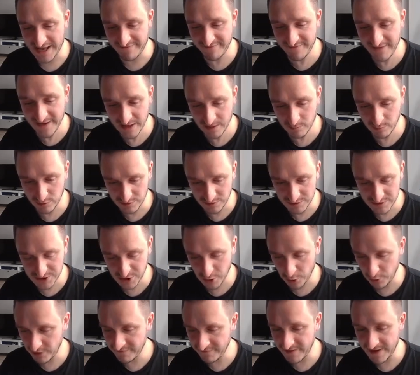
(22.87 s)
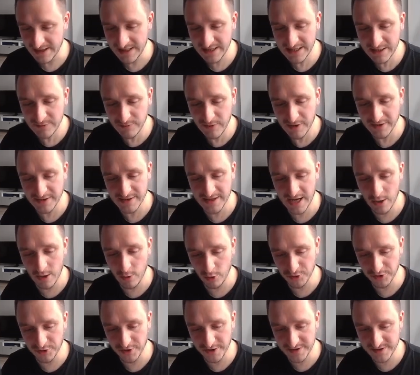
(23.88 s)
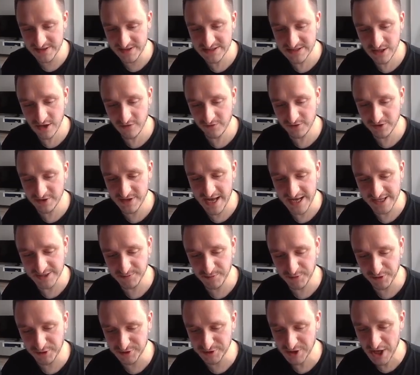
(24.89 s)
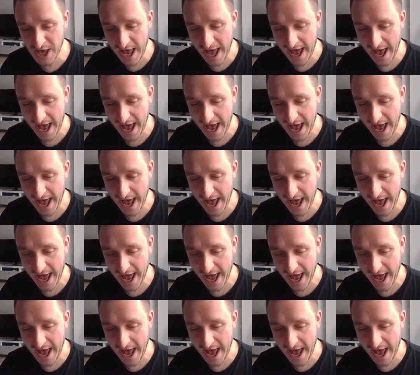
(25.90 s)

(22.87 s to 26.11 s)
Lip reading: available. So if I click right now on the Discover dashboards,